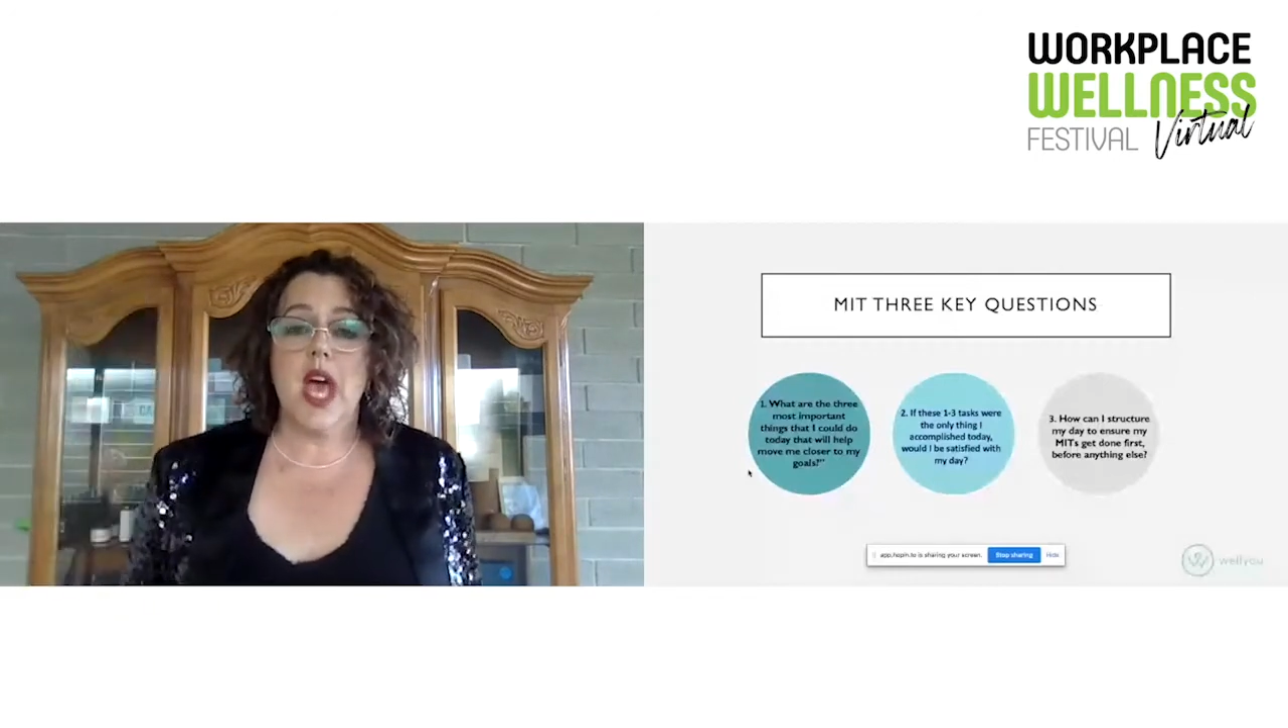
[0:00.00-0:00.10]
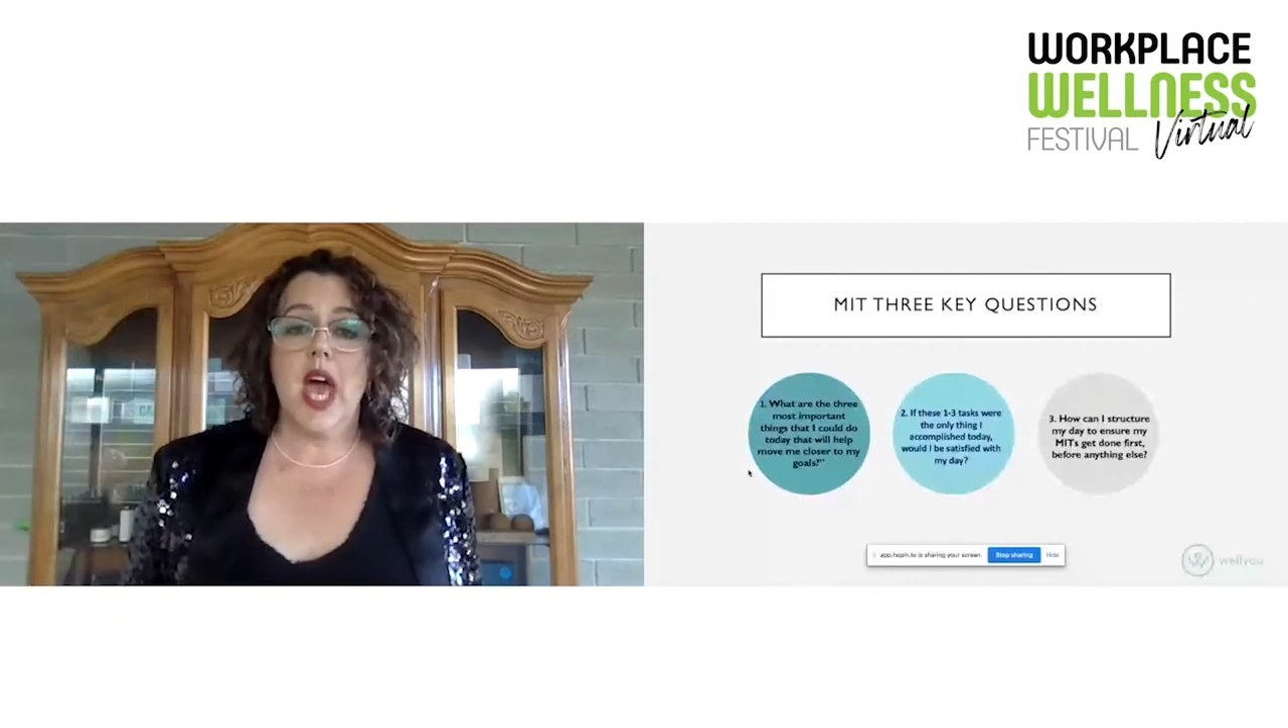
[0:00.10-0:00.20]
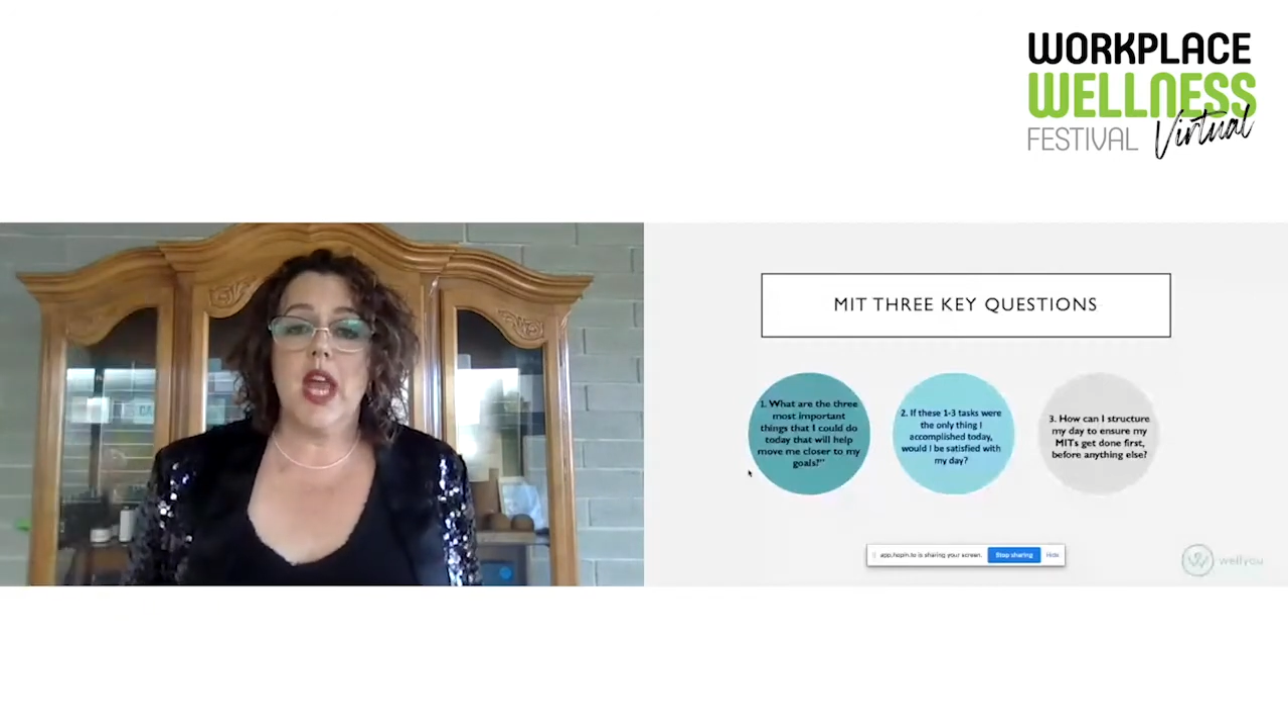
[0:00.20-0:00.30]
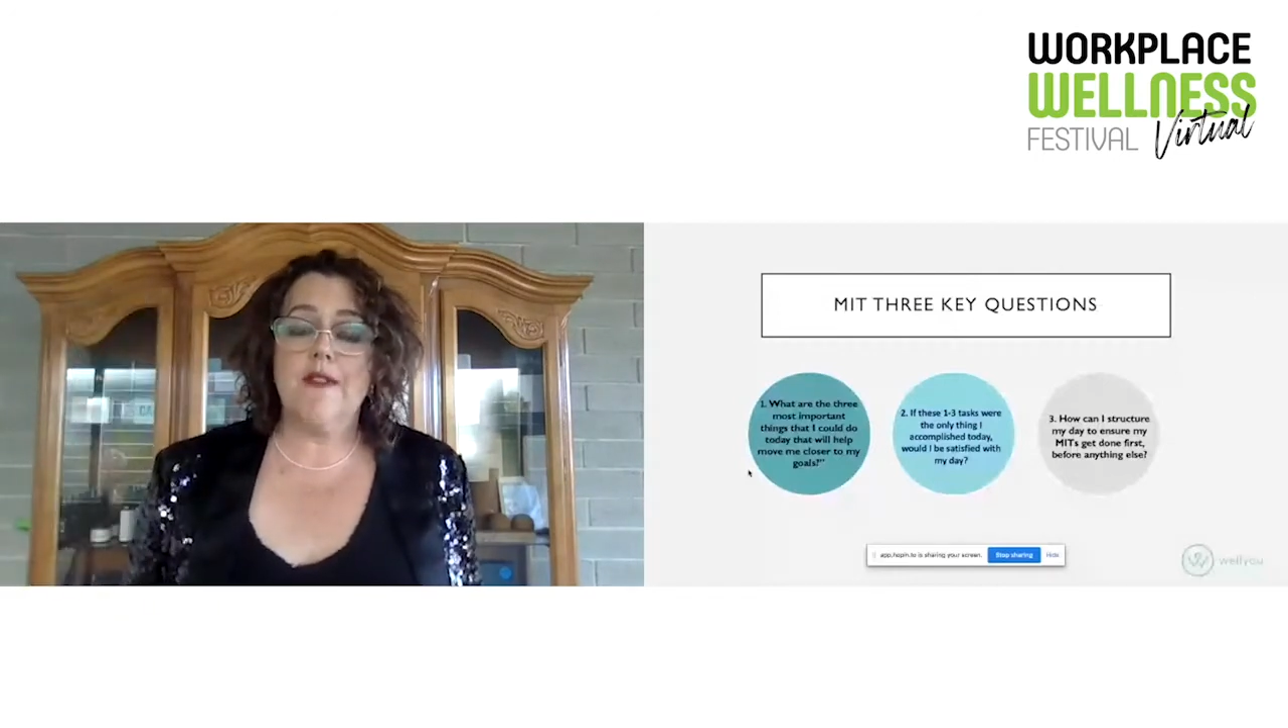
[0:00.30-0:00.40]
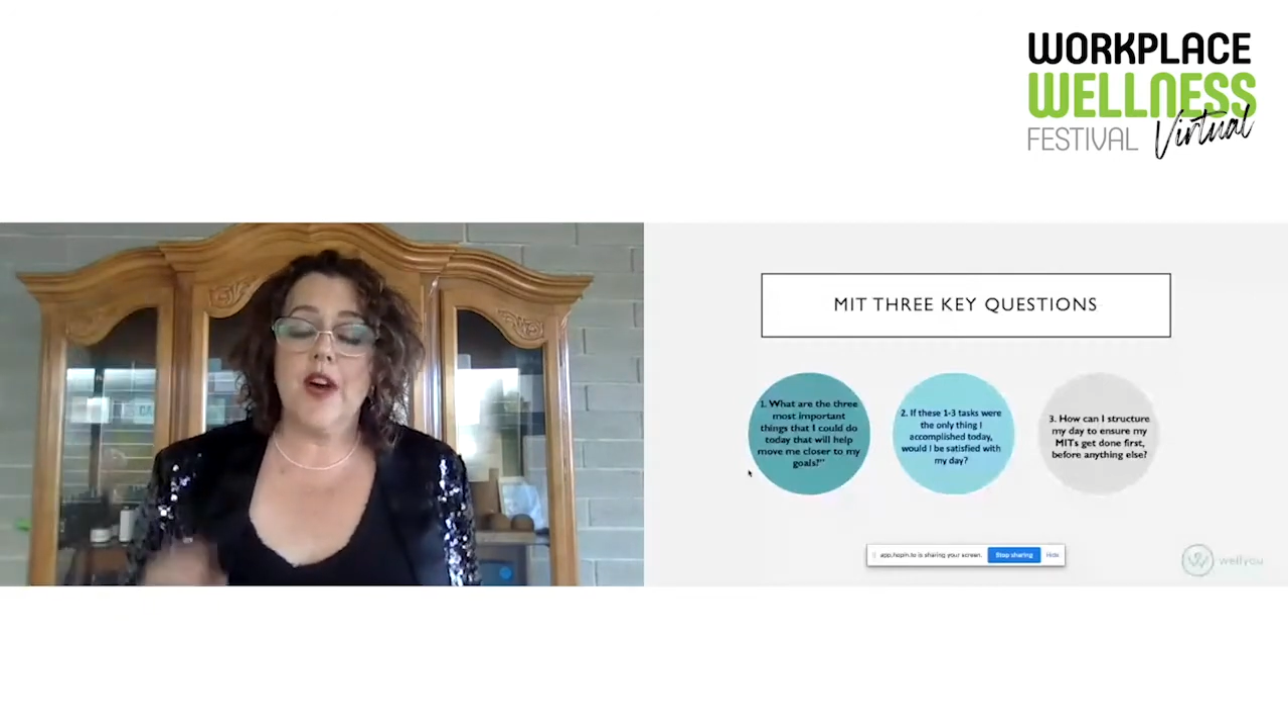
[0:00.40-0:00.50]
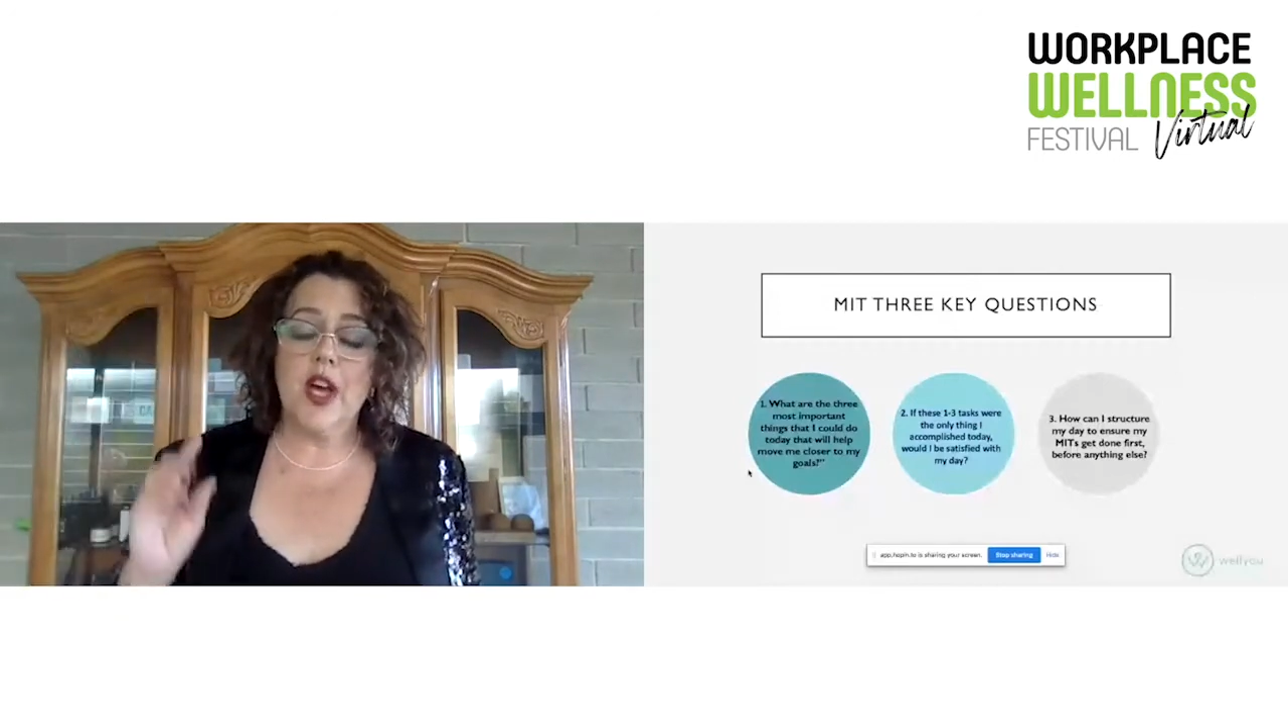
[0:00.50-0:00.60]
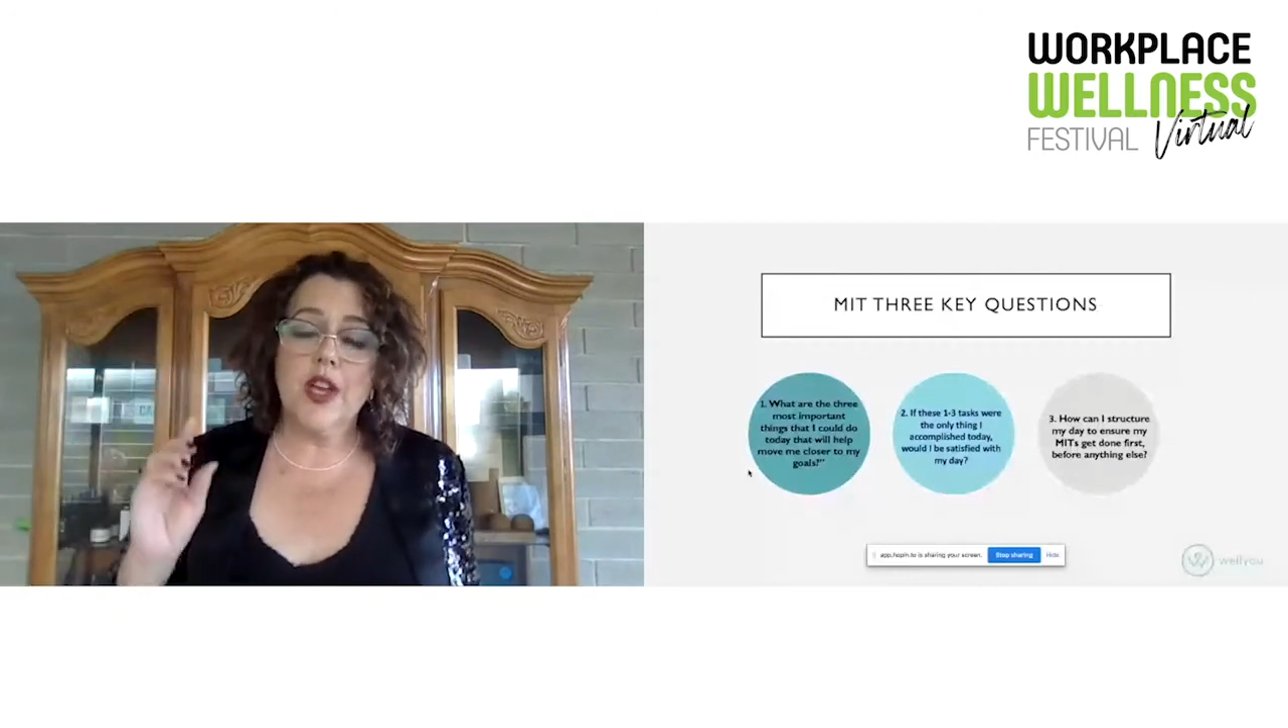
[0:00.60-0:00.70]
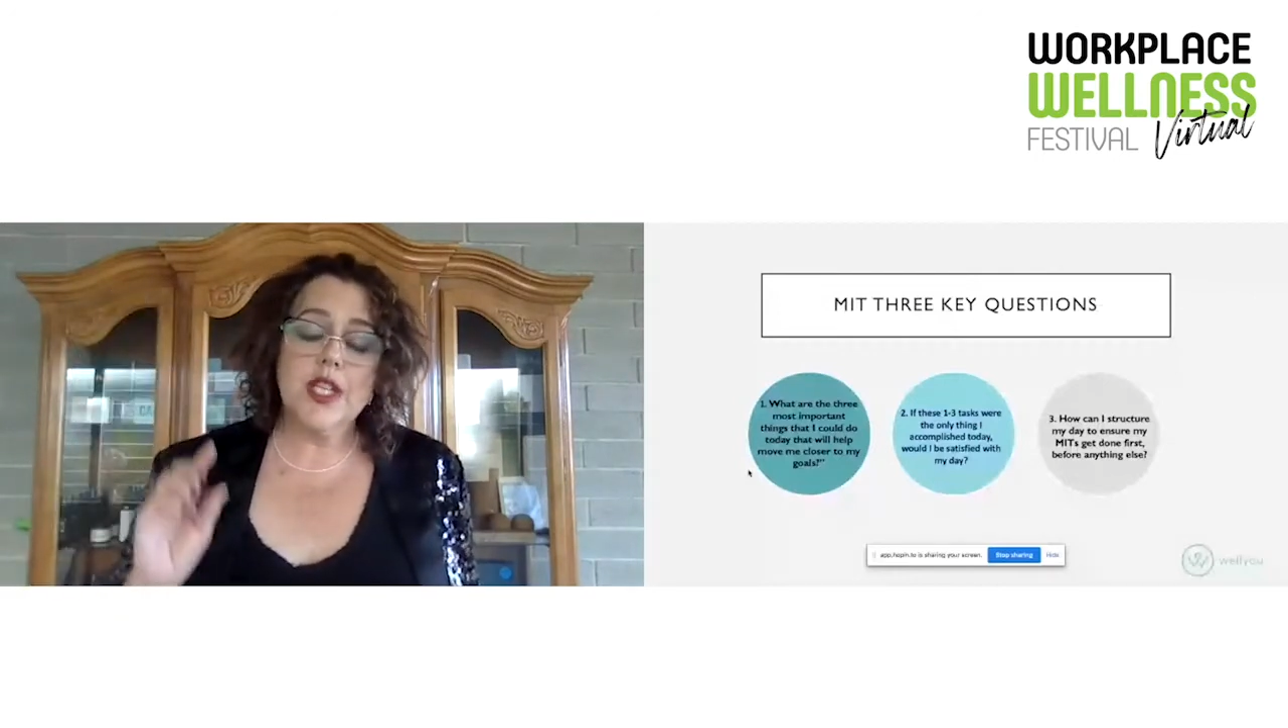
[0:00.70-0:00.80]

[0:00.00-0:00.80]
And if I only